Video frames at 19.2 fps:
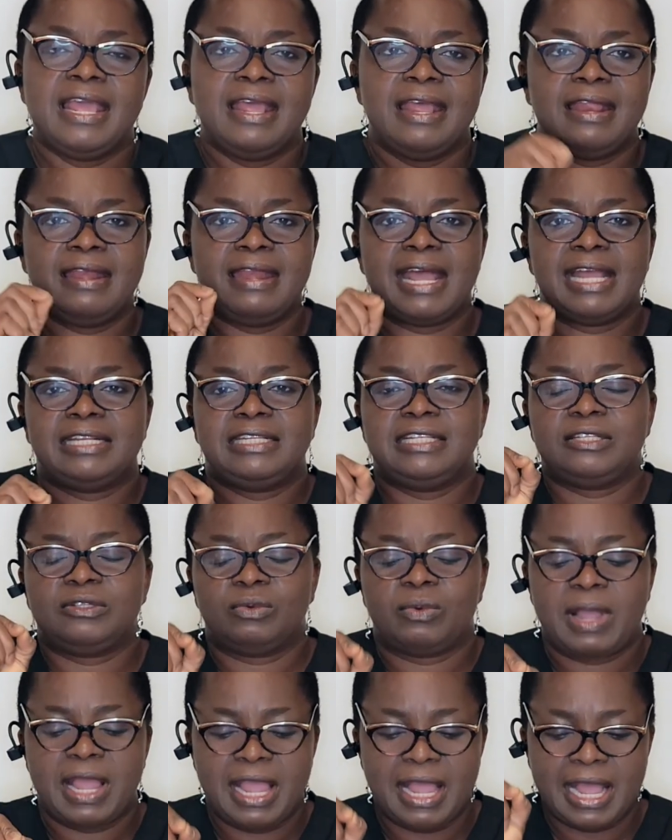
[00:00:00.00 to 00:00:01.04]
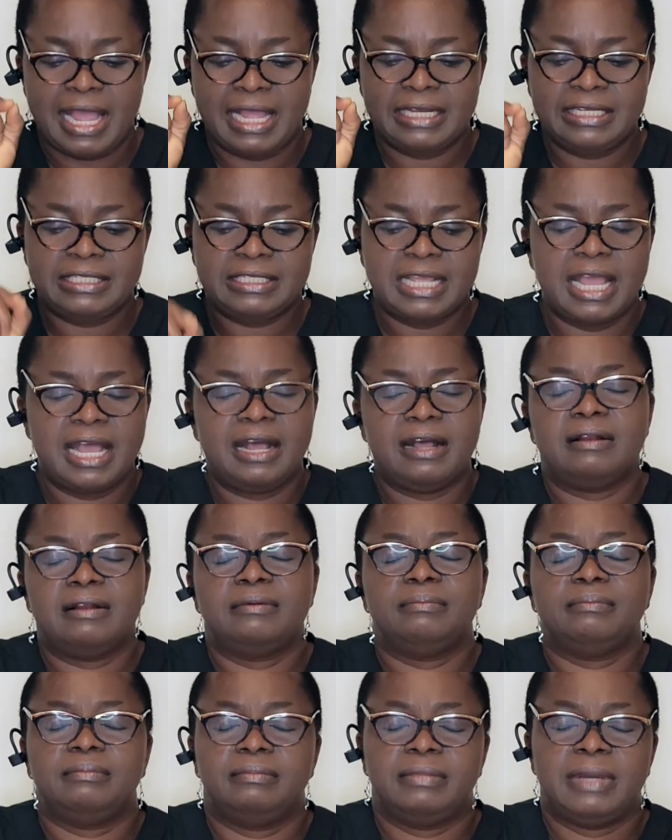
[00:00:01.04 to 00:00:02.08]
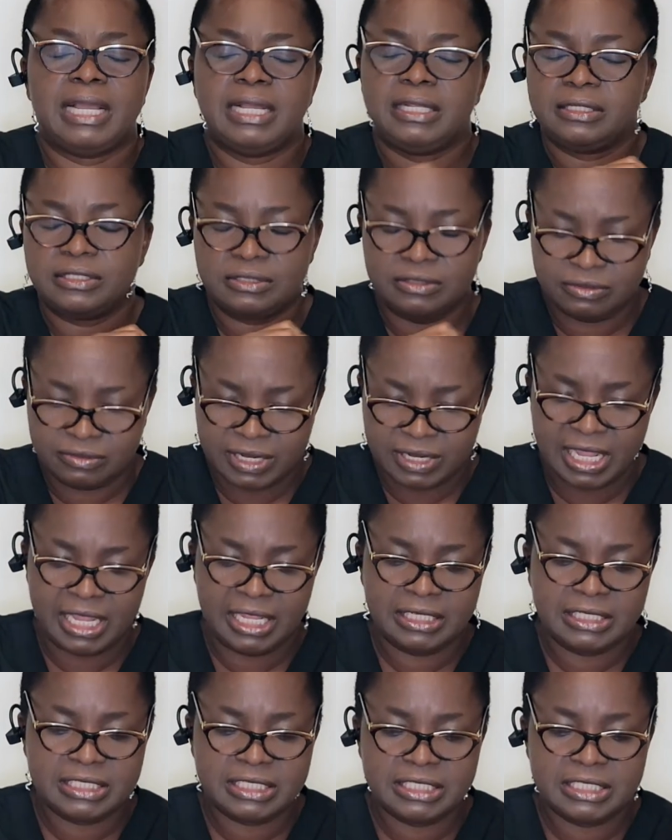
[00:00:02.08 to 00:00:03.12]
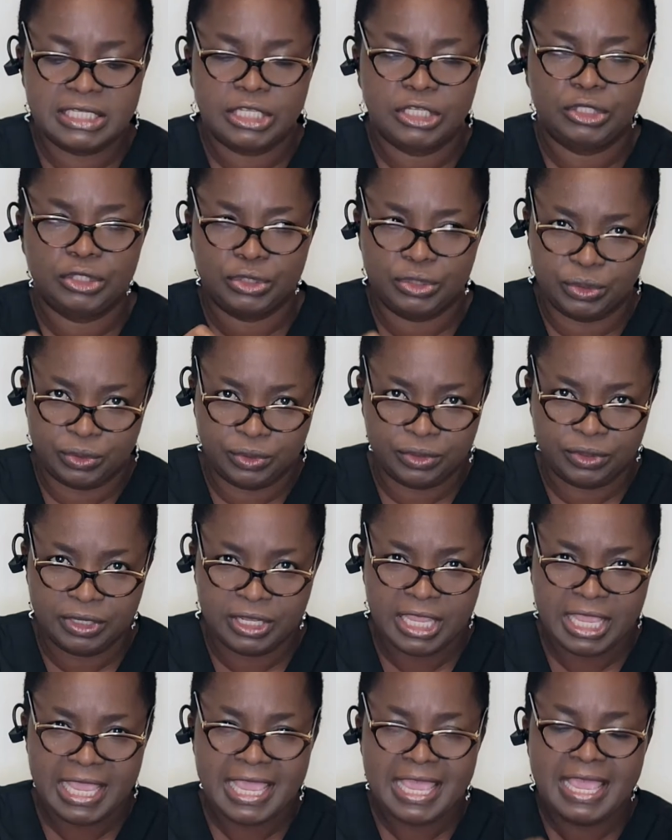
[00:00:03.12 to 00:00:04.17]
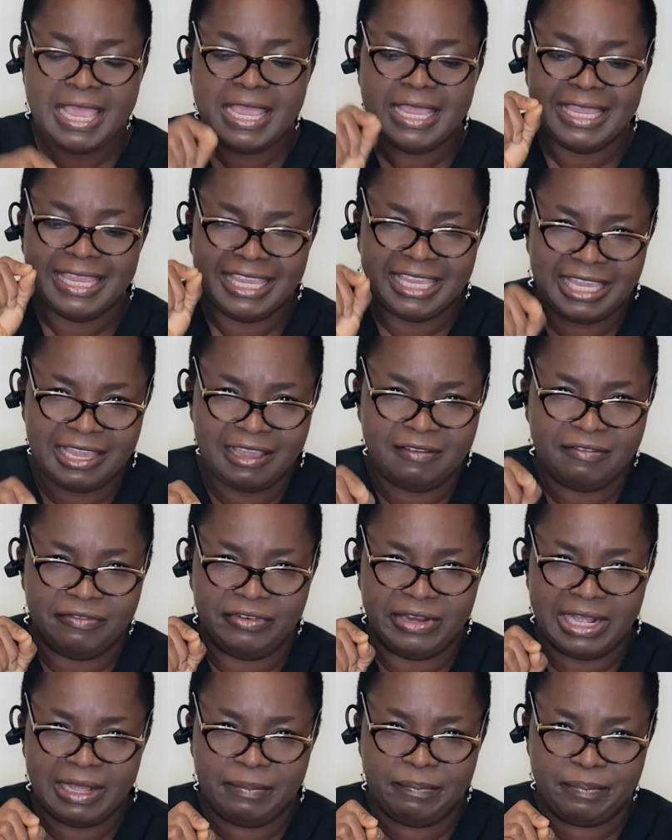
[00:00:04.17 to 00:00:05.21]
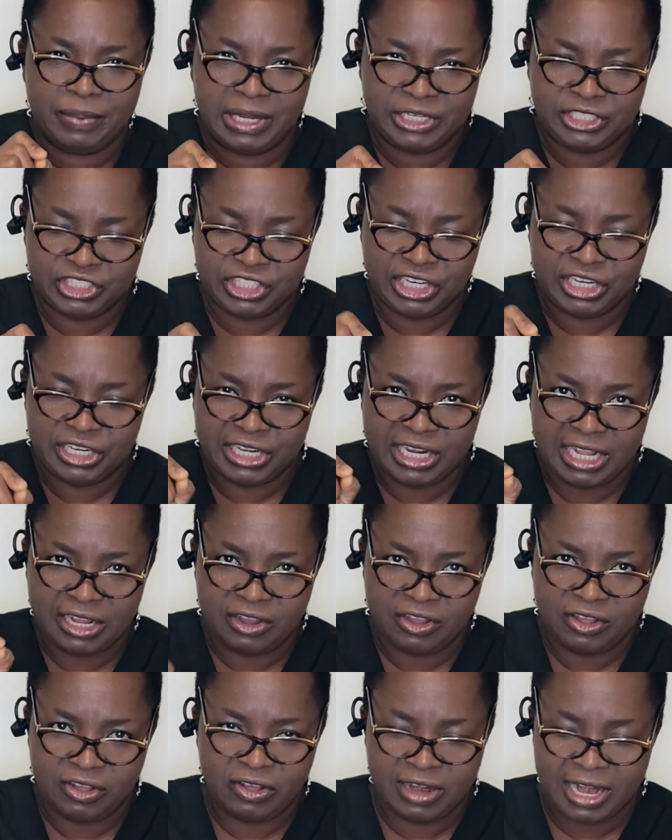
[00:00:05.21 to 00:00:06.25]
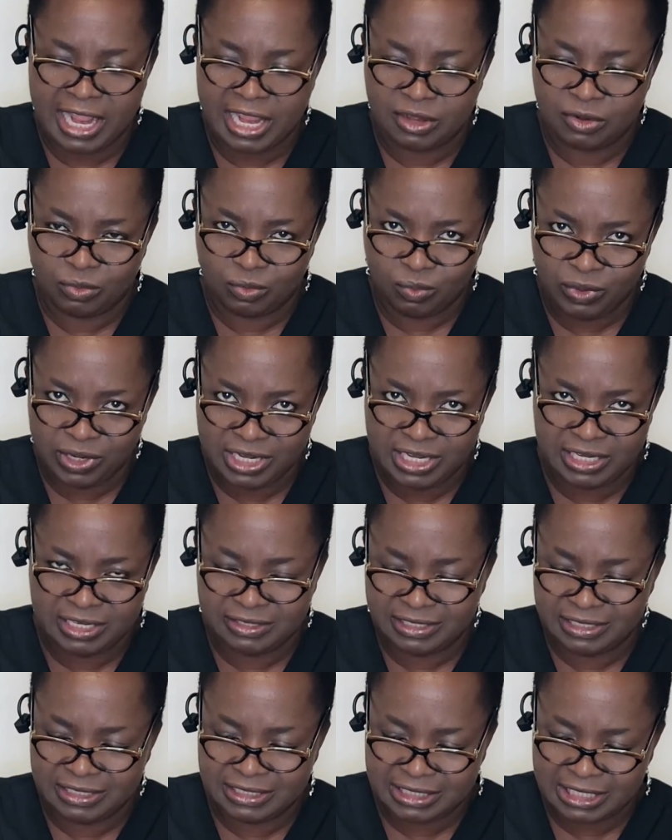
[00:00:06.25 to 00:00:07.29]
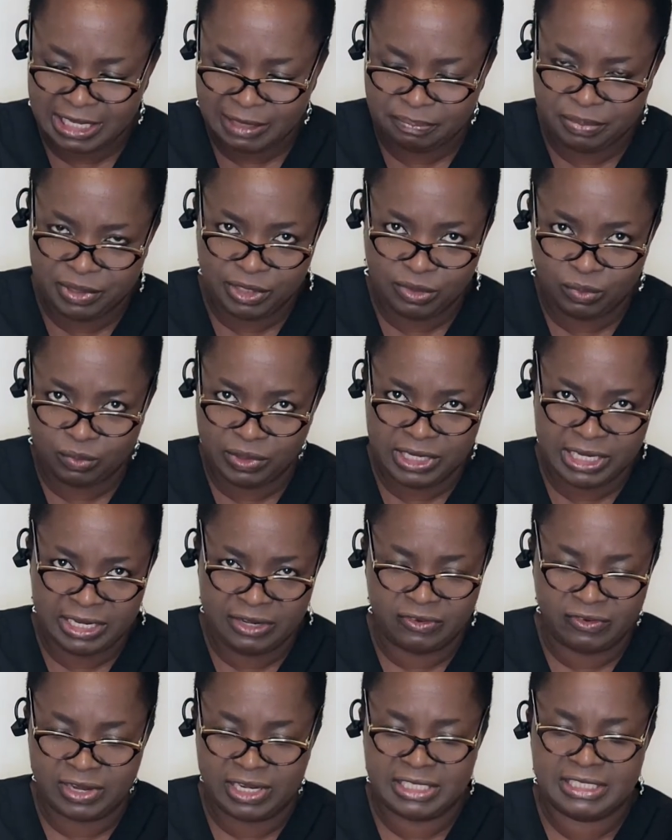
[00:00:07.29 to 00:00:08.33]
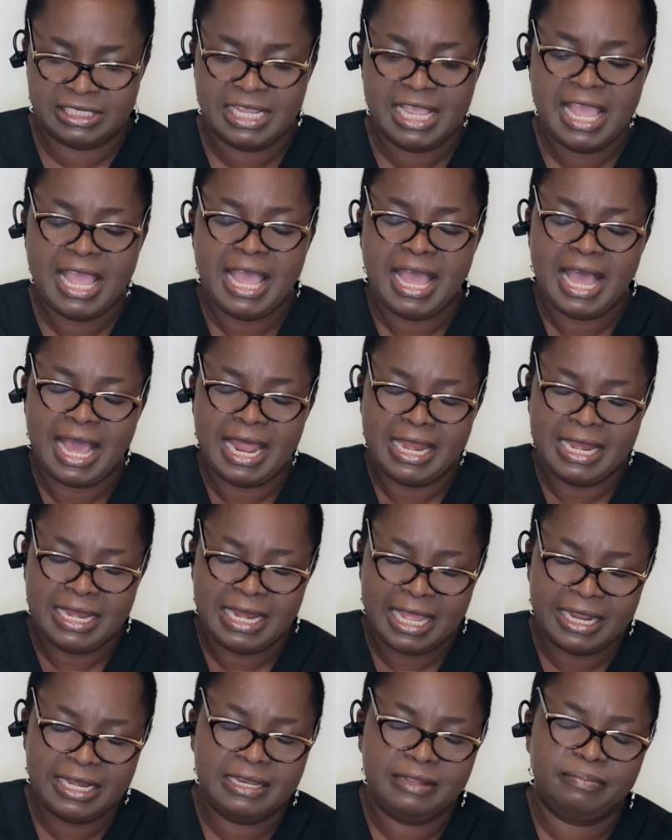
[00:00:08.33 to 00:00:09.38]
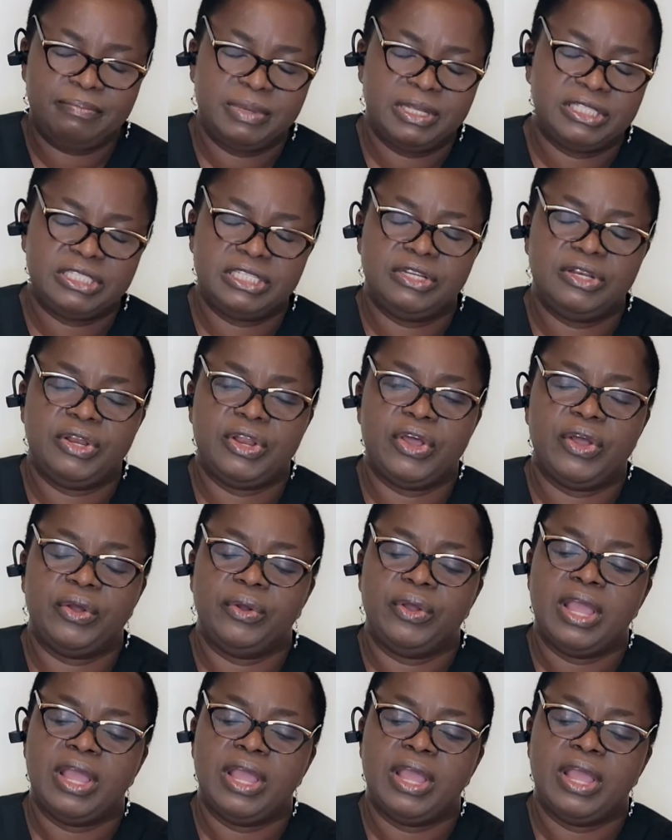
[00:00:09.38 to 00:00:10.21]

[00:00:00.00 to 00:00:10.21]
That is why I tell my students to give that person that call like within reach, keep it within reach, and let the person know